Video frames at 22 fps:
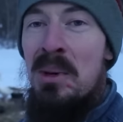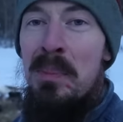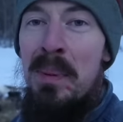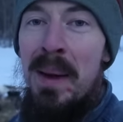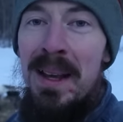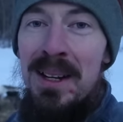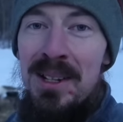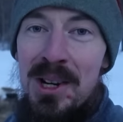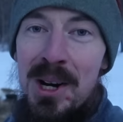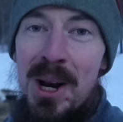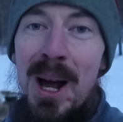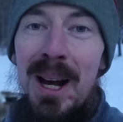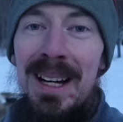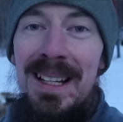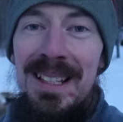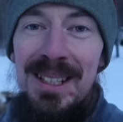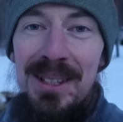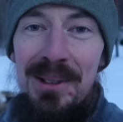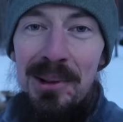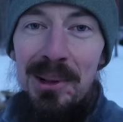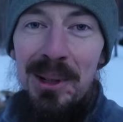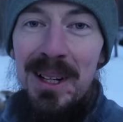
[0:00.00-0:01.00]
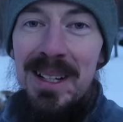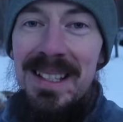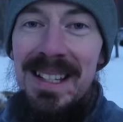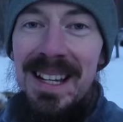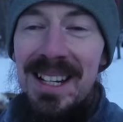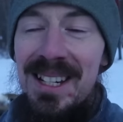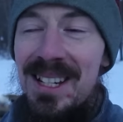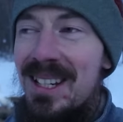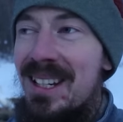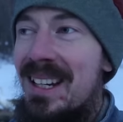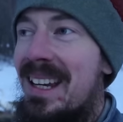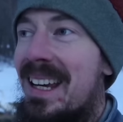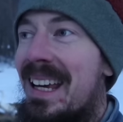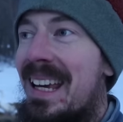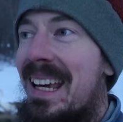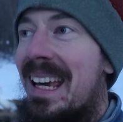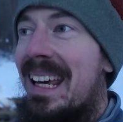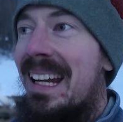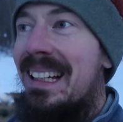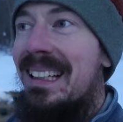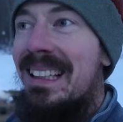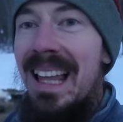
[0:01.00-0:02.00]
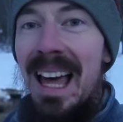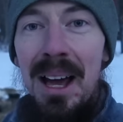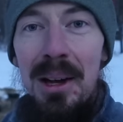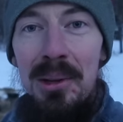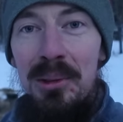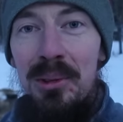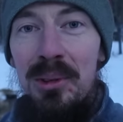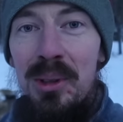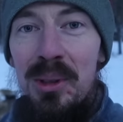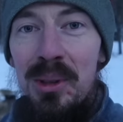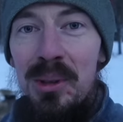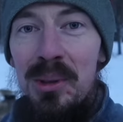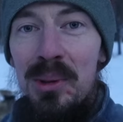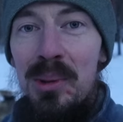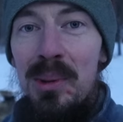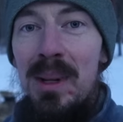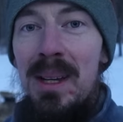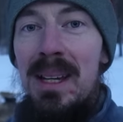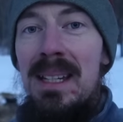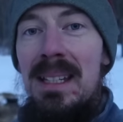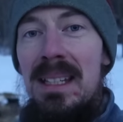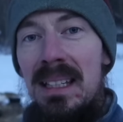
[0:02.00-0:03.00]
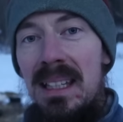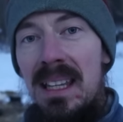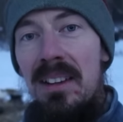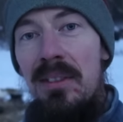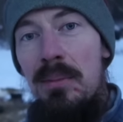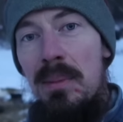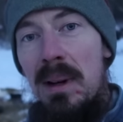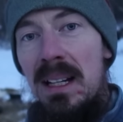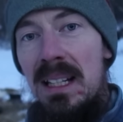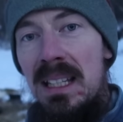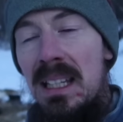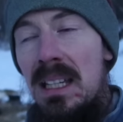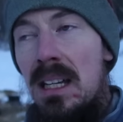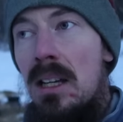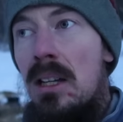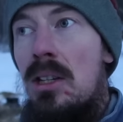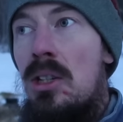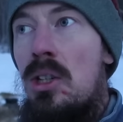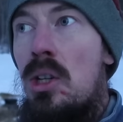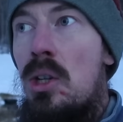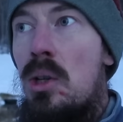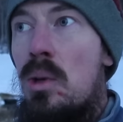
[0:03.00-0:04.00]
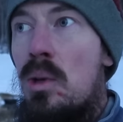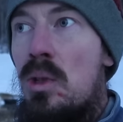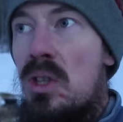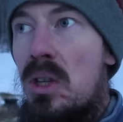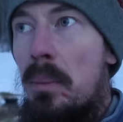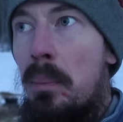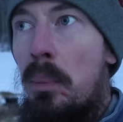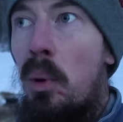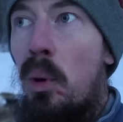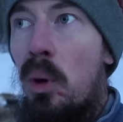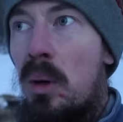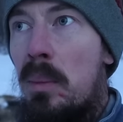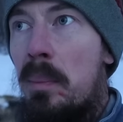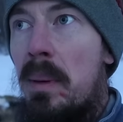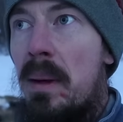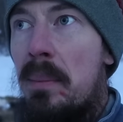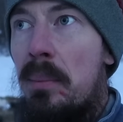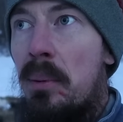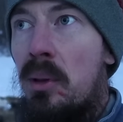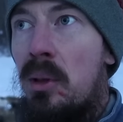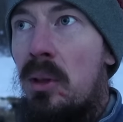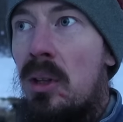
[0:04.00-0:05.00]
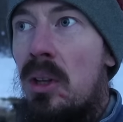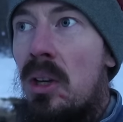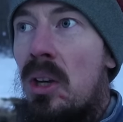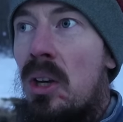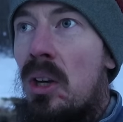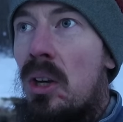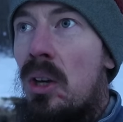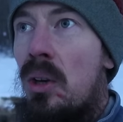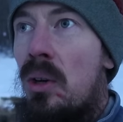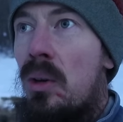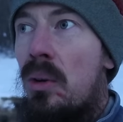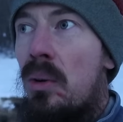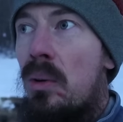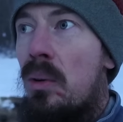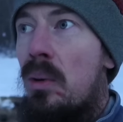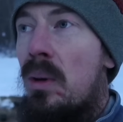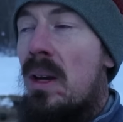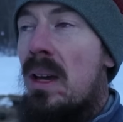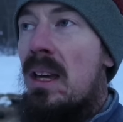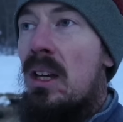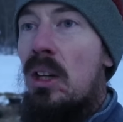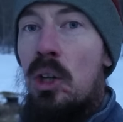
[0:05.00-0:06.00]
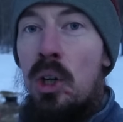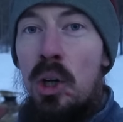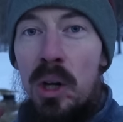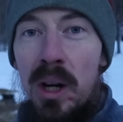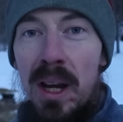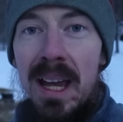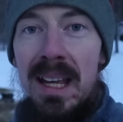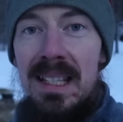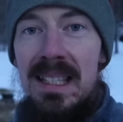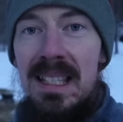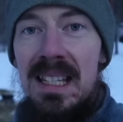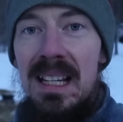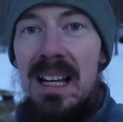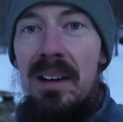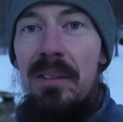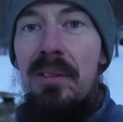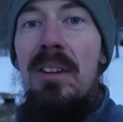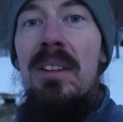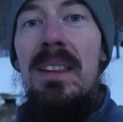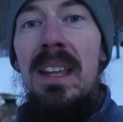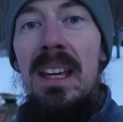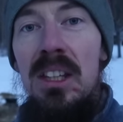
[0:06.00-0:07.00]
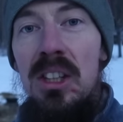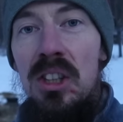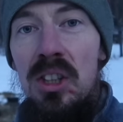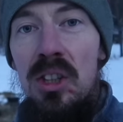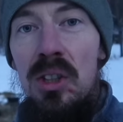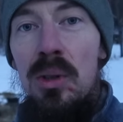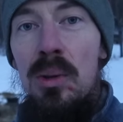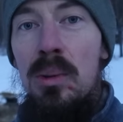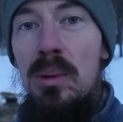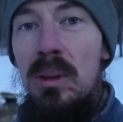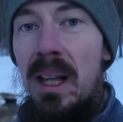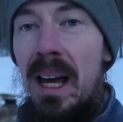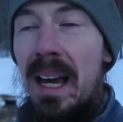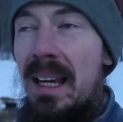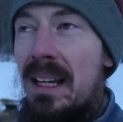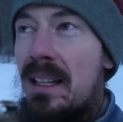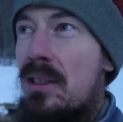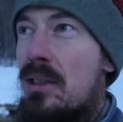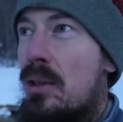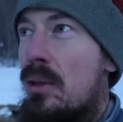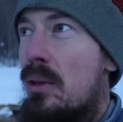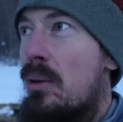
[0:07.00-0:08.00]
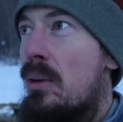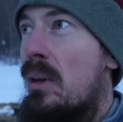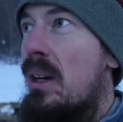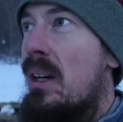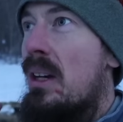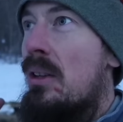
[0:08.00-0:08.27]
so Patreon is an organization, it allows you to give money to support people who create stuff that you like. So